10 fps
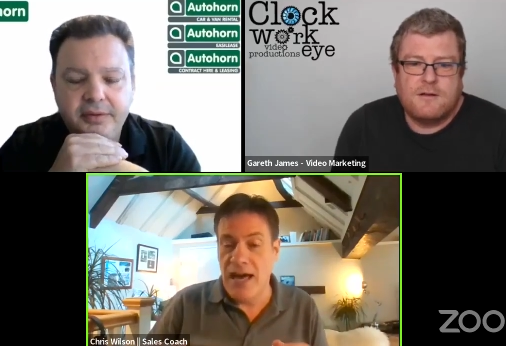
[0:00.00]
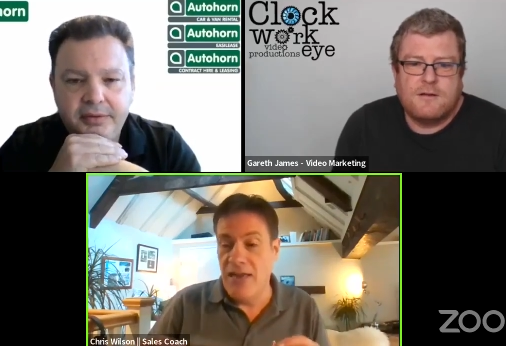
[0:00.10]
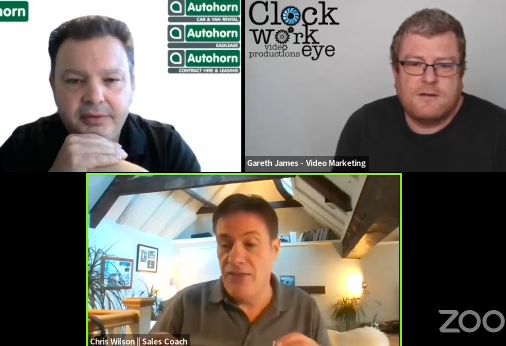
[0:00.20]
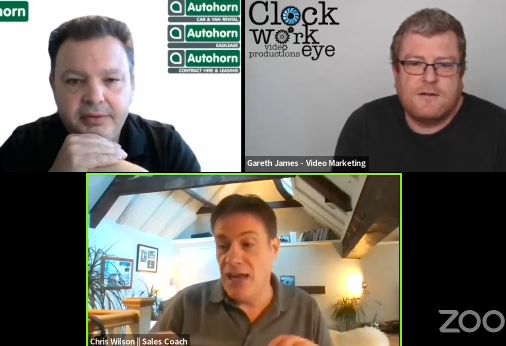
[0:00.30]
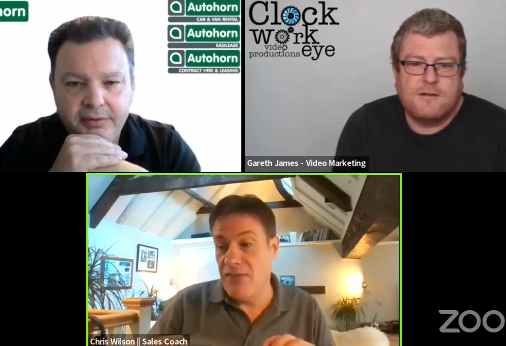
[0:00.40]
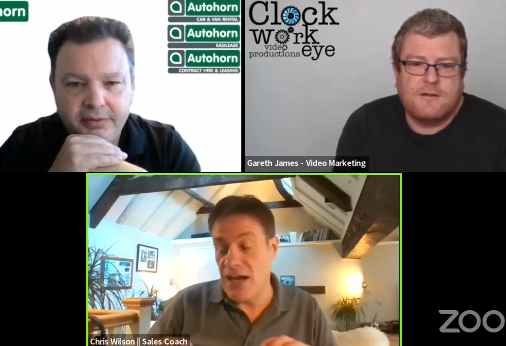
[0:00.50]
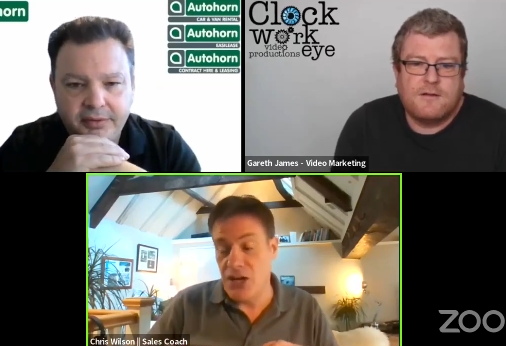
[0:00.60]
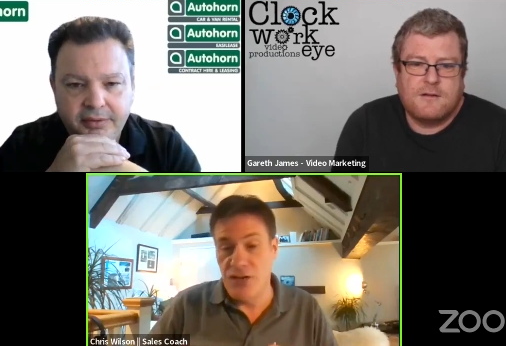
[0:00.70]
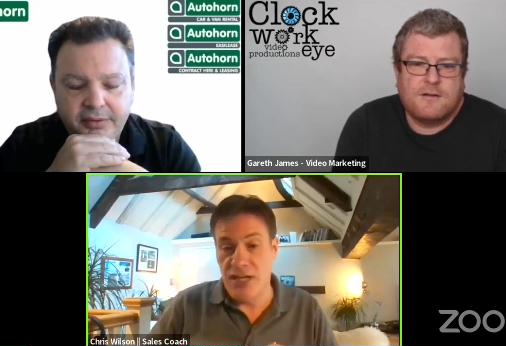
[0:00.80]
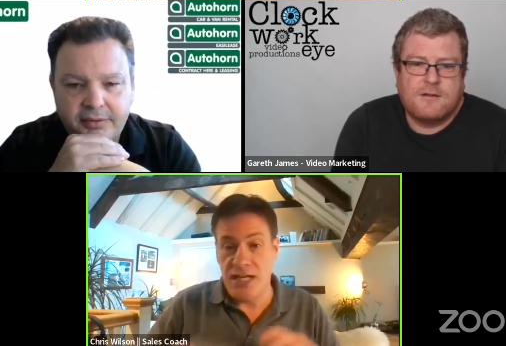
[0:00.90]
Speaker 1: and then that
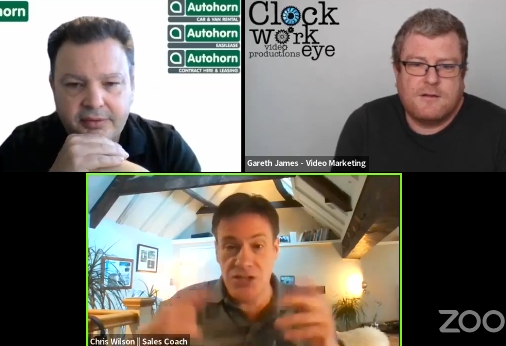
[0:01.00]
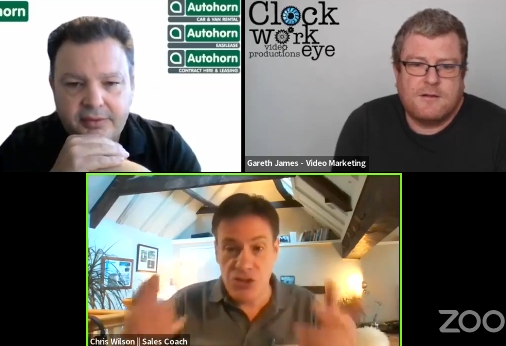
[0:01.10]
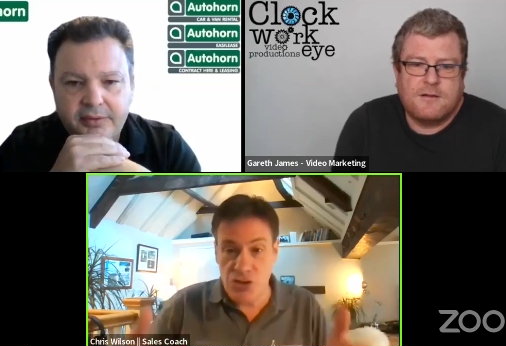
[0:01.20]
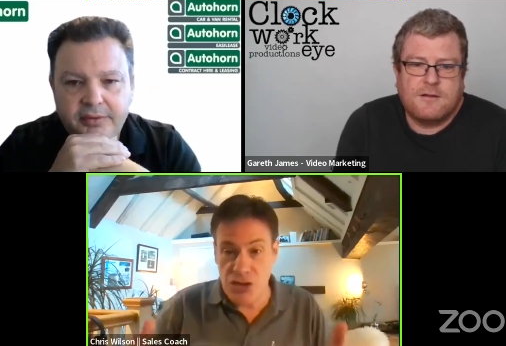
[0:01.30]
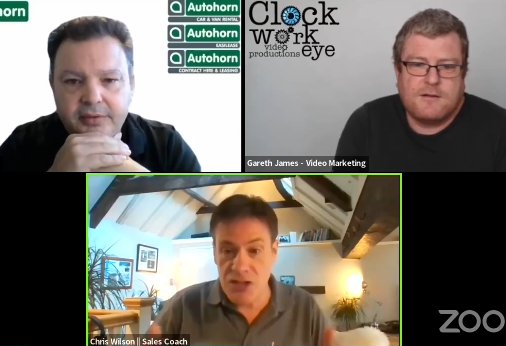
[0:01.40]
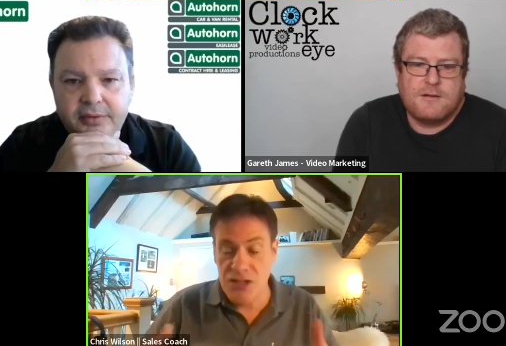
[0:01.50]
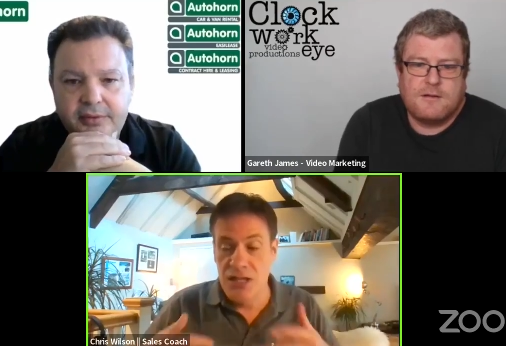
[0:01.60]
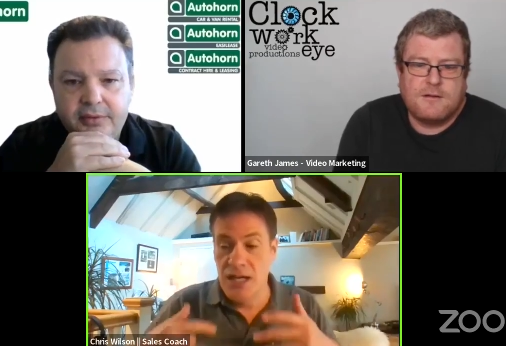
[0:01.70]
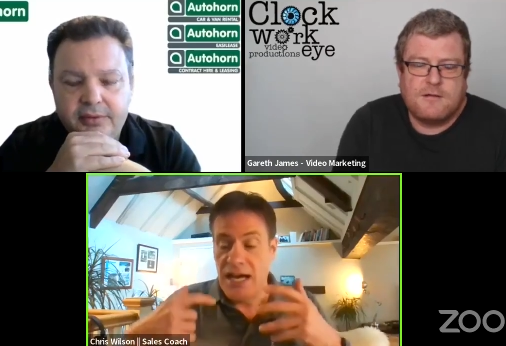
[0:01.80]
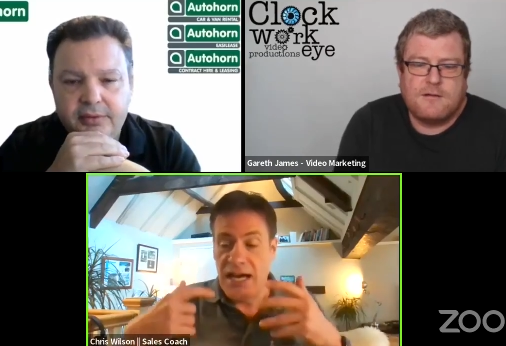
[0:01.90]
creates trust
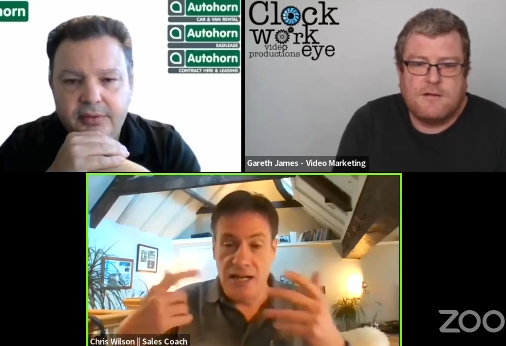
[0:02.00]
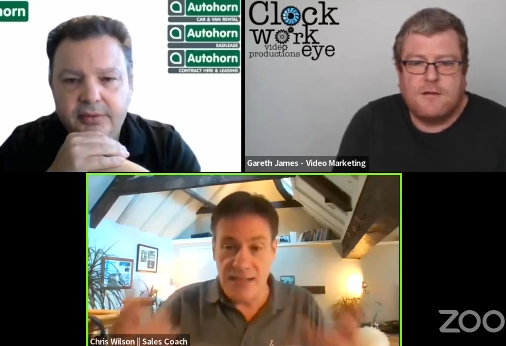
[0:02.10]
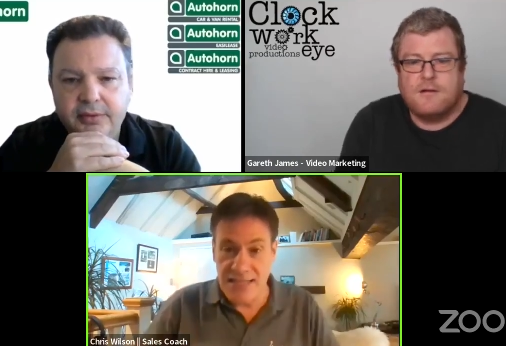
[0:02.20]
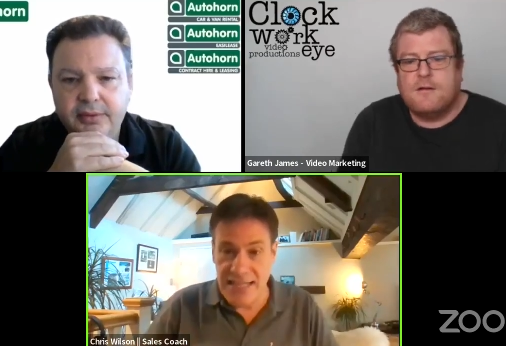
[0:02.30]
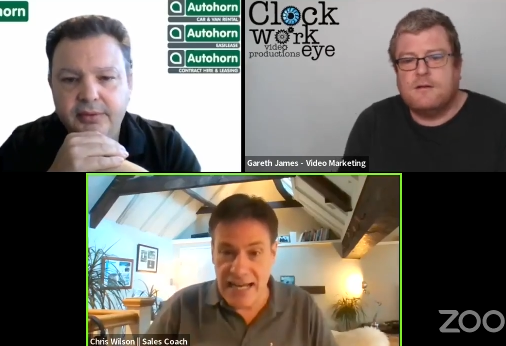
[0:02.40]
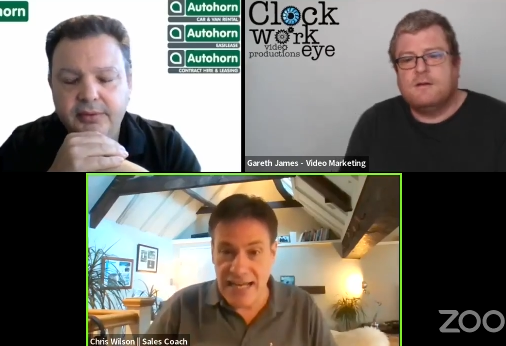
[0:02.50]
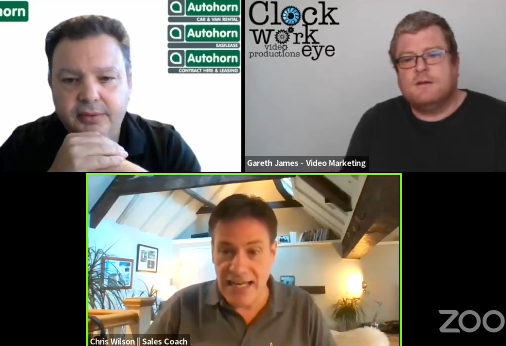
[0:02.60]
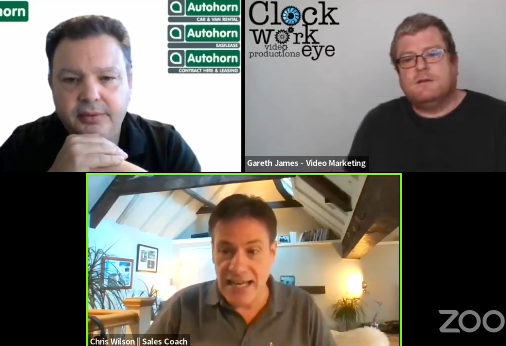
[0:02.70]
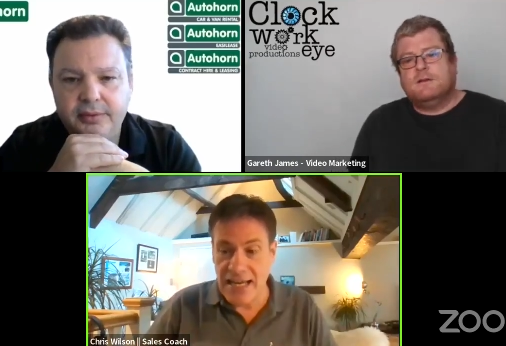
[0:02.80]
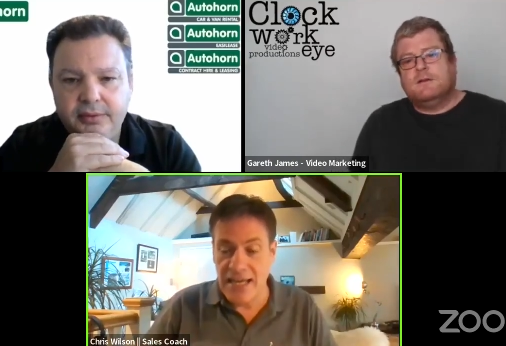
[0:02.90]
and
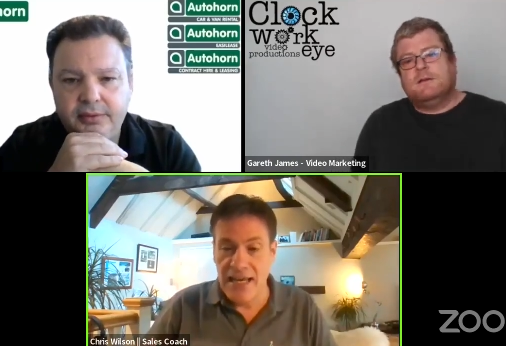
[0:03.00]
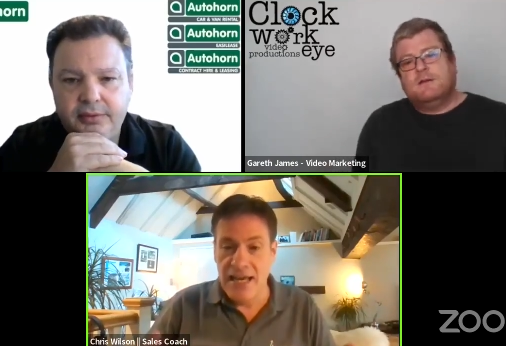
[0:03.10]
understanding,